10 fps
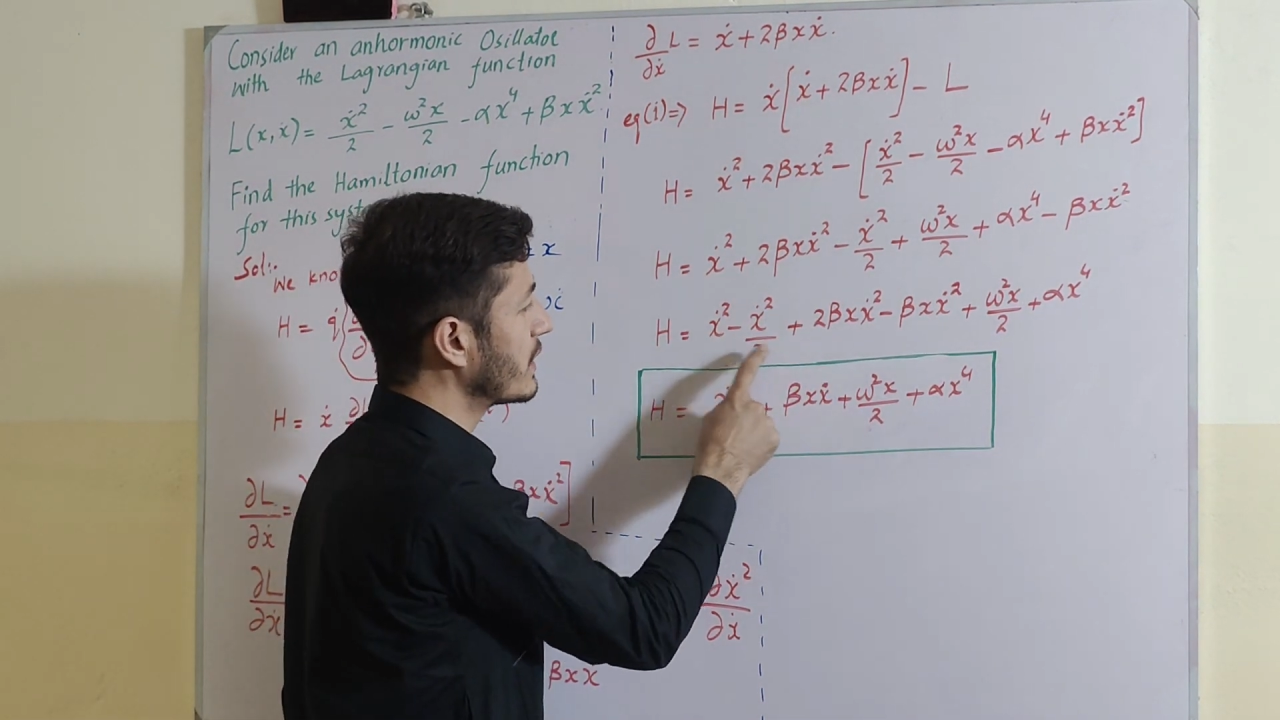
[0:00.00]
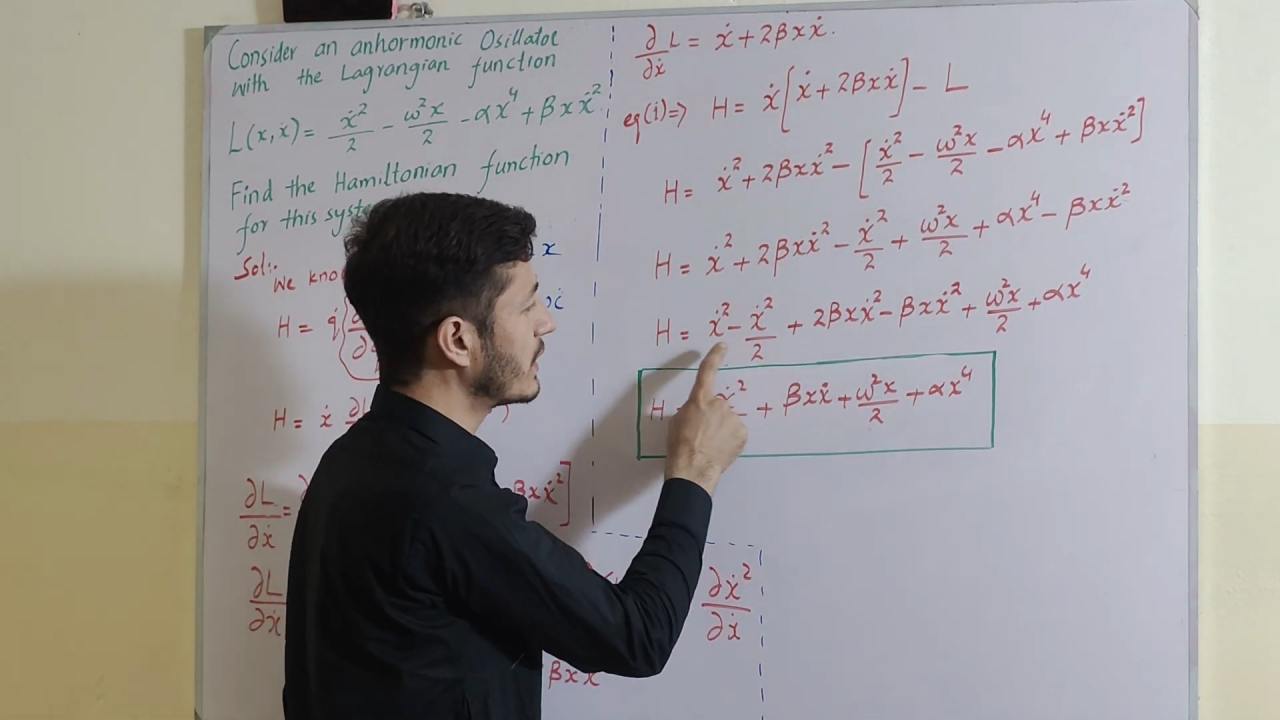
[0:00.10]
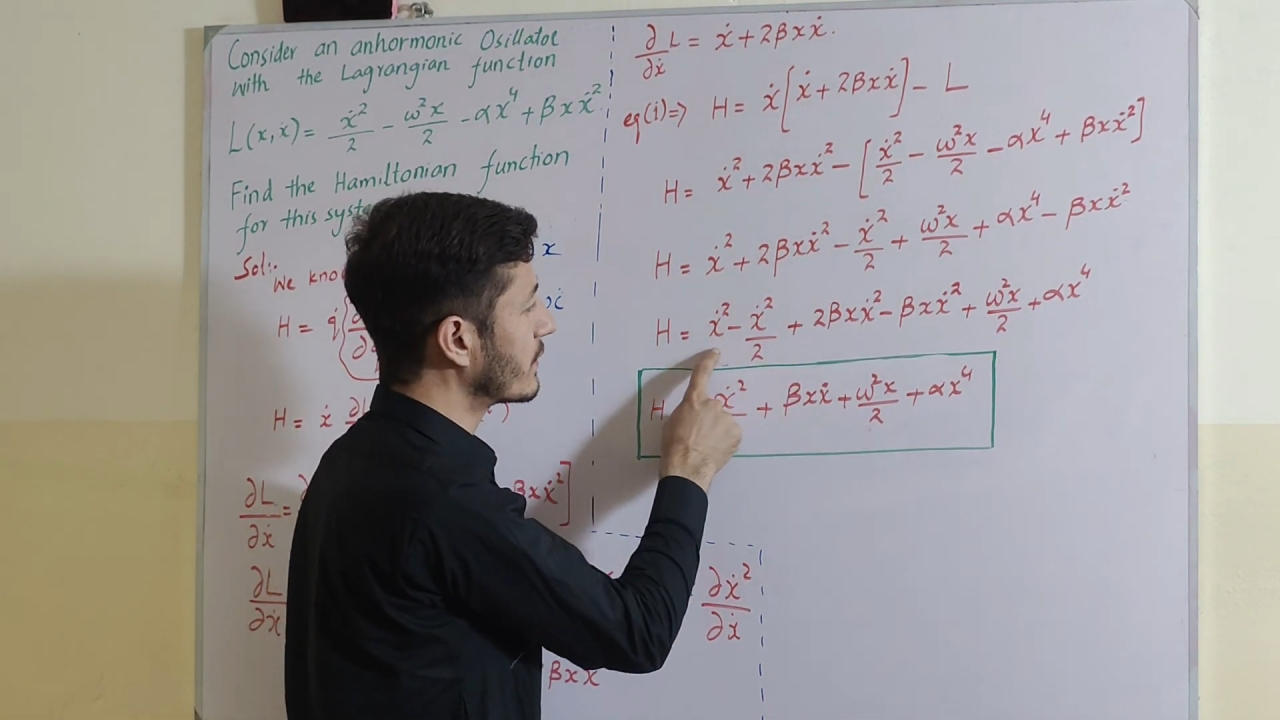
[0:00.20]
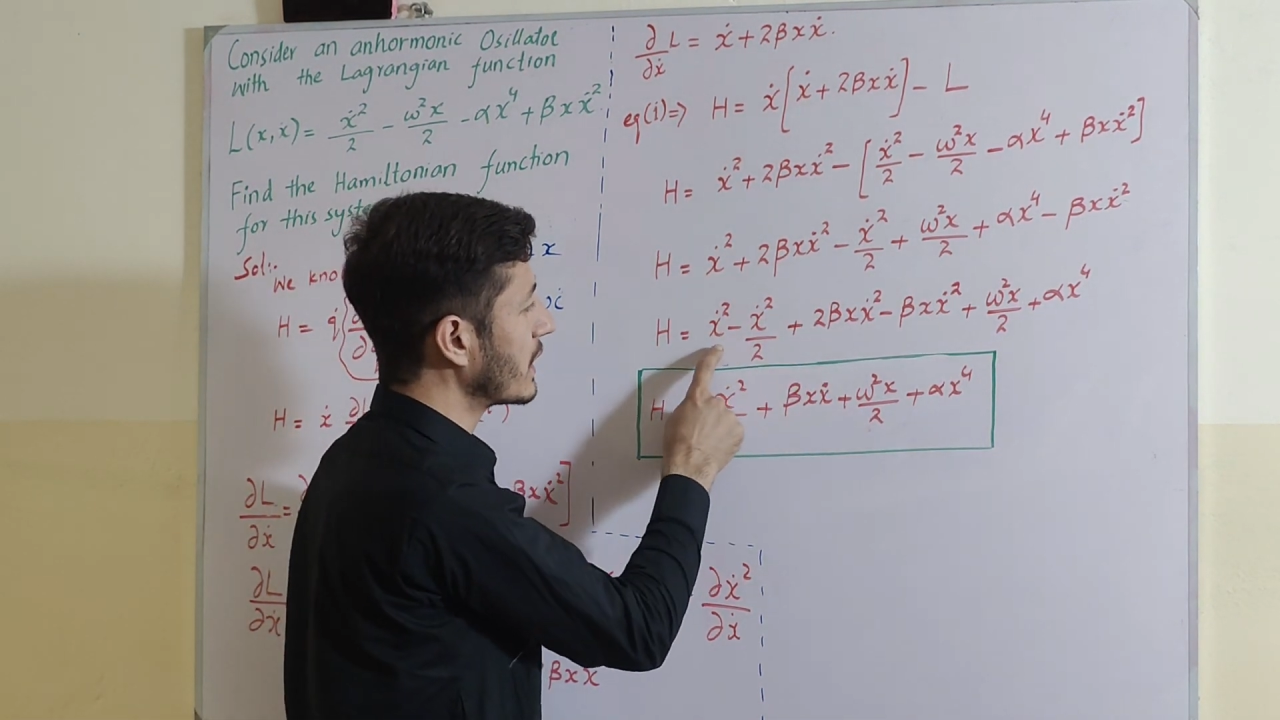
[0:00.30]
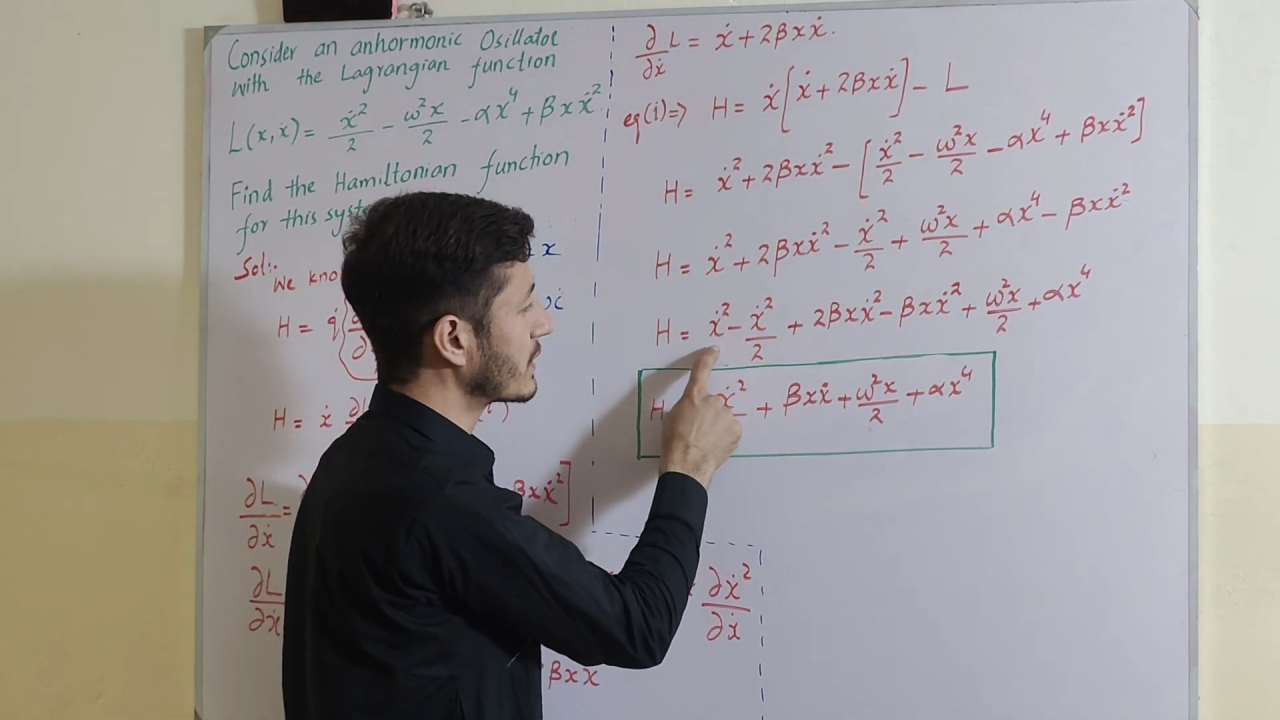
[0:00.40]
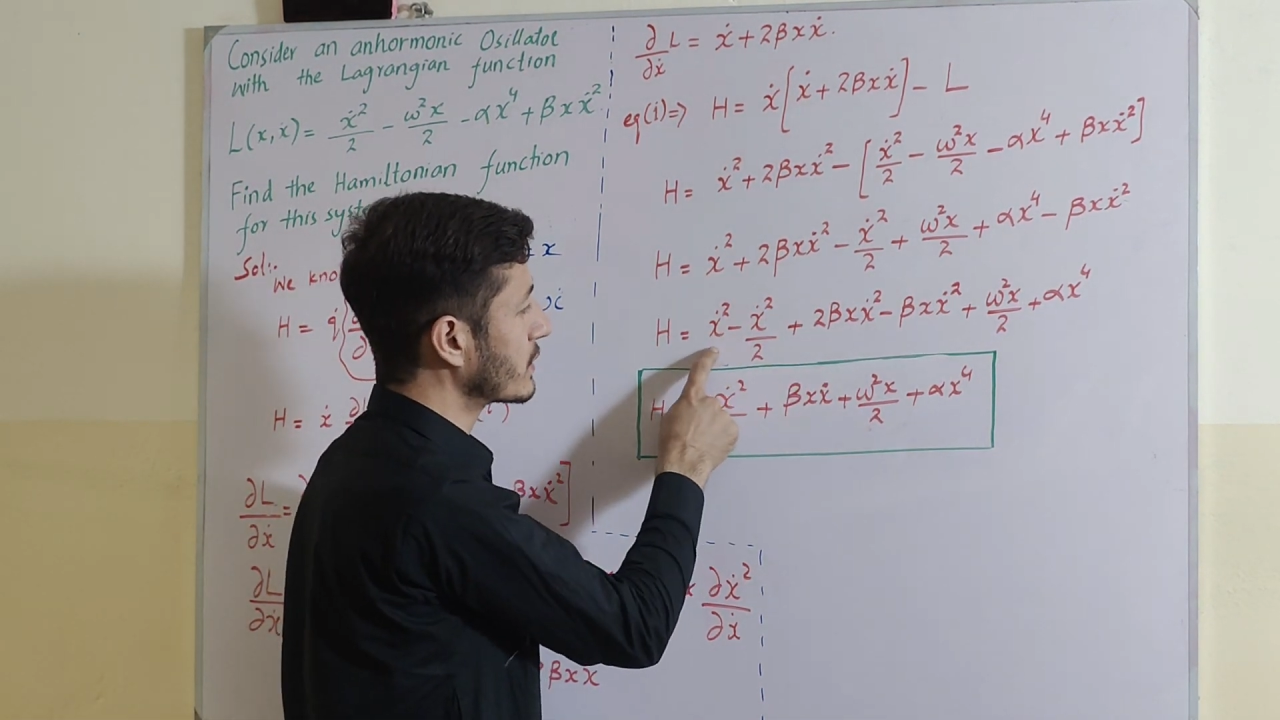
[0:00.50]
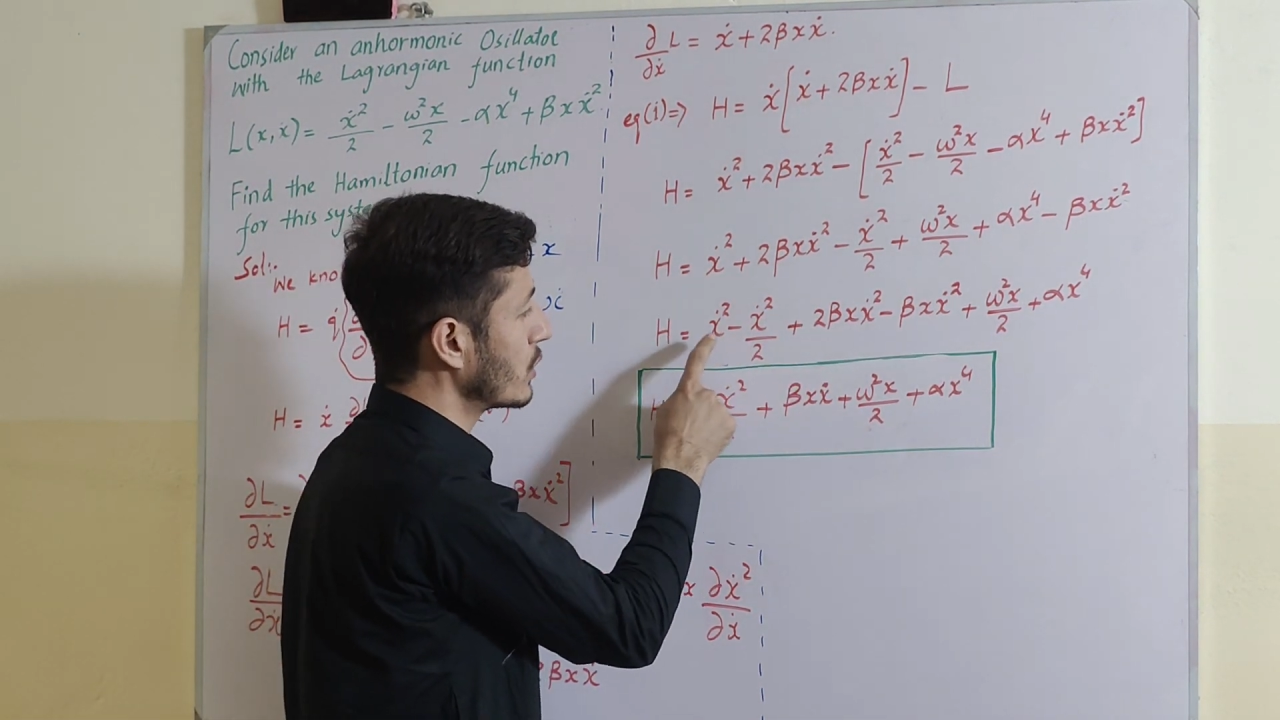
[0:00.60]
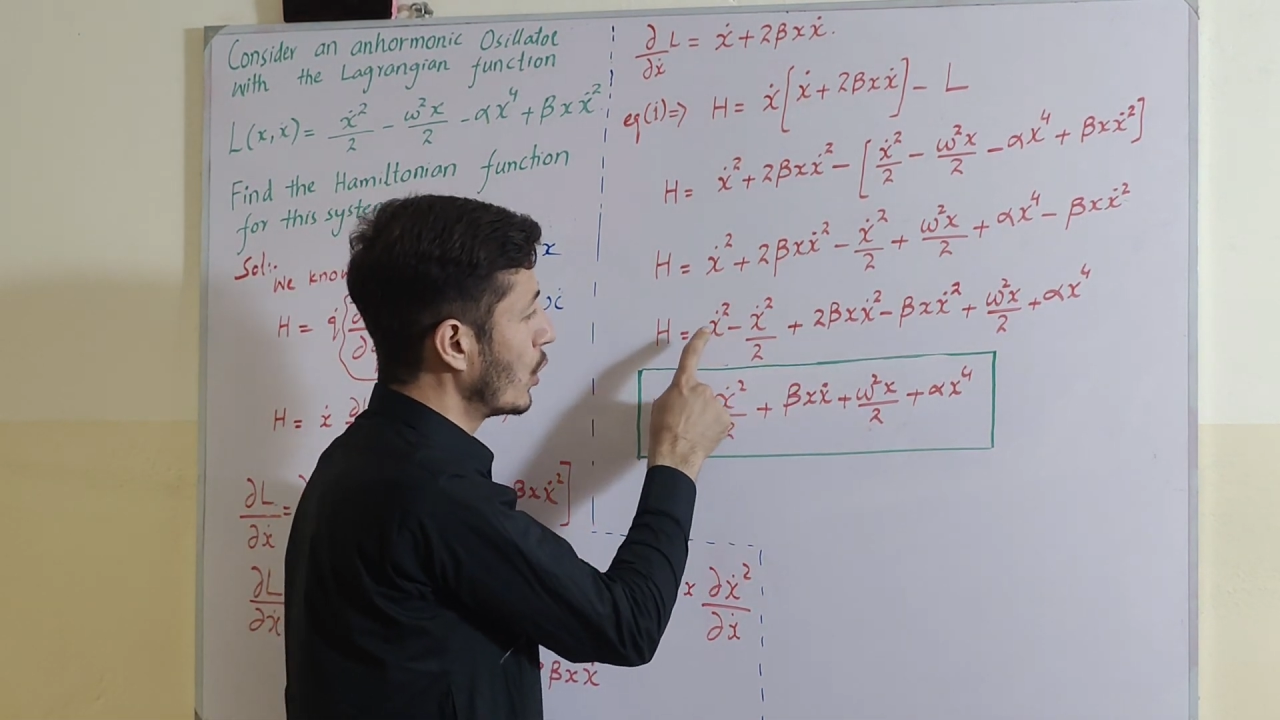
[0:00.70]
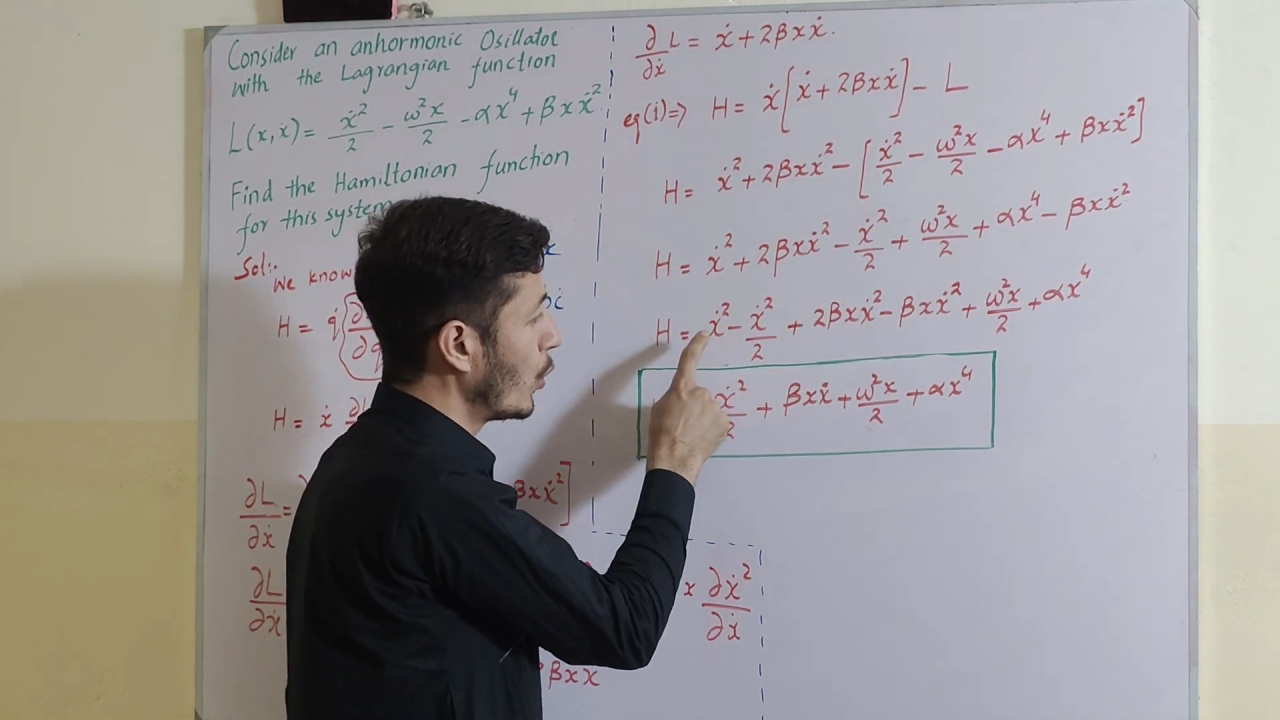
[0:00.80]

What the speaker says: it gives us